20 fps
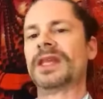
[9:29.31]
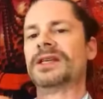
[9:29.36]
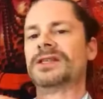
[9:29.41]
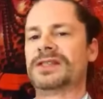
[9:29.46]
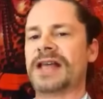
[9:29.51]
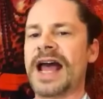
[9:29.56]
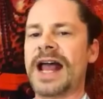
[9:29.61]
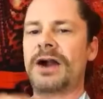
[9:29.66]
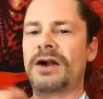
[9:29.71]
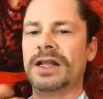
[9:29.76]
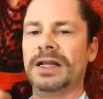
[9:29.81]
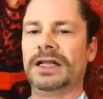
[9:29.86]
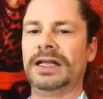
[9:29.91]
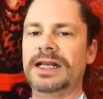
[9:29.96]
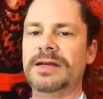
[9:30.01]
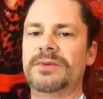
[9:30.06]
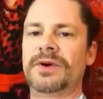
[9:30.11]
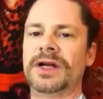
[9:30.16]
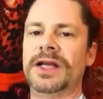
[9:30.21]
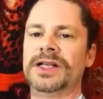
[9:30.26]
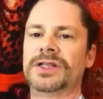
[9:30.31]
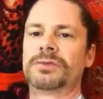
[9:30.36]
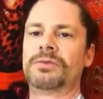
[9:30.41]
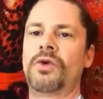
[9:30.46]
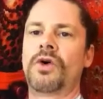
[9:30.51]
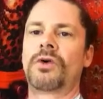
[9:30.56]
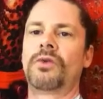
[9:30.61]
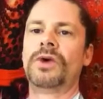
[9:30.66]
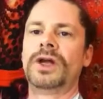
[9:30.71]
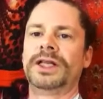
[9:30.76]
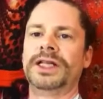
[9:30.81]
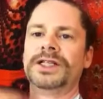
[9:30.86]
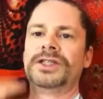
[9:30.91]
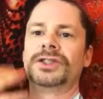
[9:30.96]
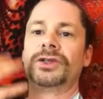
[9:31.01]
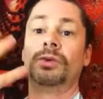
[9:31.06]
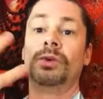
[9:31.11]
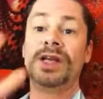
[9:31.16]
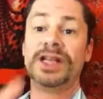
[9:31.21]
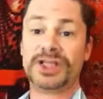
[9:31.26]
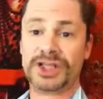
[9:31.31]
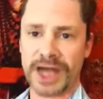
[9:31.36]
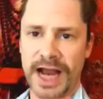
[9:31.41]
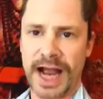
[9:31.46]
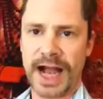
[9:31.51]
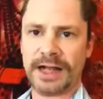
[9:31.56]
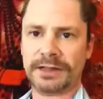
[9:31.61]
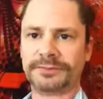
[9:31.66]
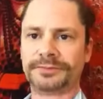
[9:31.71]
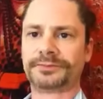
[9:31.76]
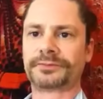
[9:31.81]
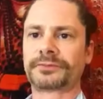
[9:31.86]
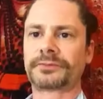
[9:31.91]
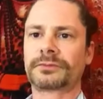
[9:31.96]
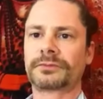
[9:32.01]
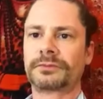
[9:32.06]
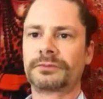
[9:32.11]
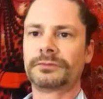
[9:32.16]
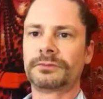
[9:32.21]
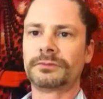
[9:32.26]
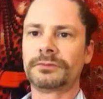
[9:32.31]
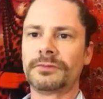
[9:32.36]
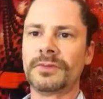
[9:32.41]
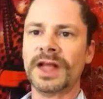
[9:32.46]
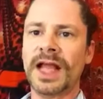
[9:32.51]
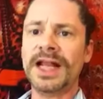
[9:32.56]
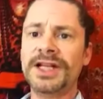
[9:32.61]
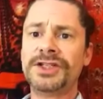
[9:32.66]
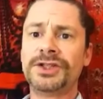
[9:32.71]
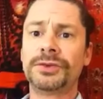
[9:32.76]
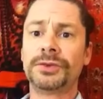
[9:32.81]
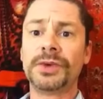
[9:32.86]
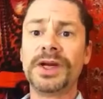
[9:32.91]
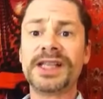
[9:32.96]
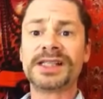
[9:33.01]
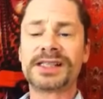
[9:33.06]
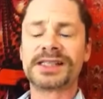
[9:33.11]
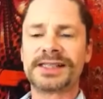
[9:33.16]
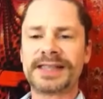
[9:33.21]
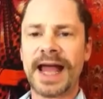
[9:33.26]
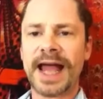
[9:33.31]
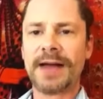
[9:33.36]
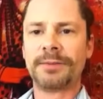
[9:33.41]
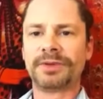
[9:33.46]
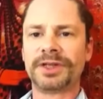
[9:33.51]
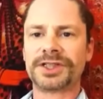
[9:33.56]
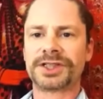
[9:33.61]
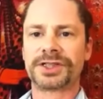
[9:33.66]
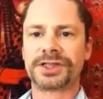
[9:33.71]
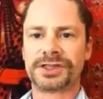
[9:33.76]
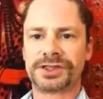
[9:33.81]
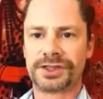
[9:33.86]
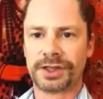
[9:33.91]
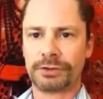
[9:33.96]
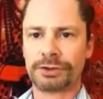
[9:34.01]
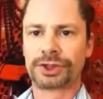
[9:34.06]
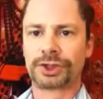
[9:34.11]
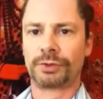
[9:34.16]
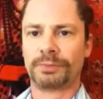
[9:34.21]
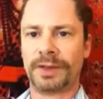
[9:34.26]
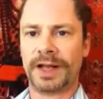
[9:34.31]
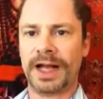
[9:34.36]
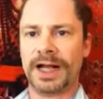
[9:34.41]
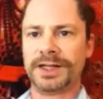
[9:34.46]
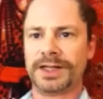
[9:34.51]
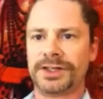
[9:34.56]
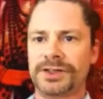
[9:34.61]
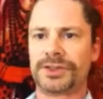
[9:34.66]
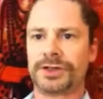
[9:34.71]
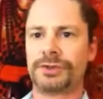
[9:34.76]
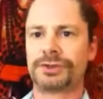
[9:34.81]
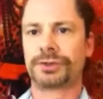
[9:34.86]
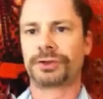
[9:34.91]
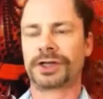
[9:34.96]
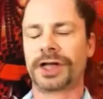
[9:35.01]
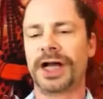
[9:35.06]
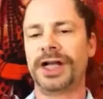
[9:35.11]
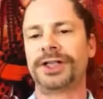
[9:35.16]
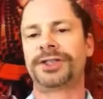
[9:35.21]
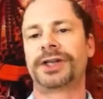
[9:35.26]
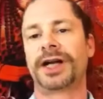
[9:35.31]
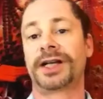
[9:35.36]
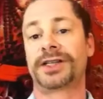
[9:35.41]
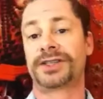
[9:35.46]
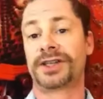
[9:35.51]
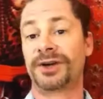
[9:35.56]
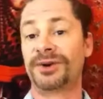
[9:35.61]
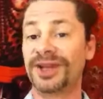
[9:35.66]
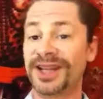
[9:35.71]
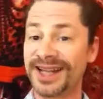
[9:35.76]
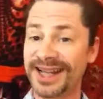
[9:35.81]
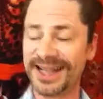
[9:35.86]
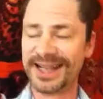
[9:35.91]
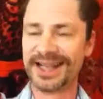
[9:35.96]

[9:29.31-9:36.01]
Saturn in Libra is more willing to reach out and to reestablish the social bond and social contract. So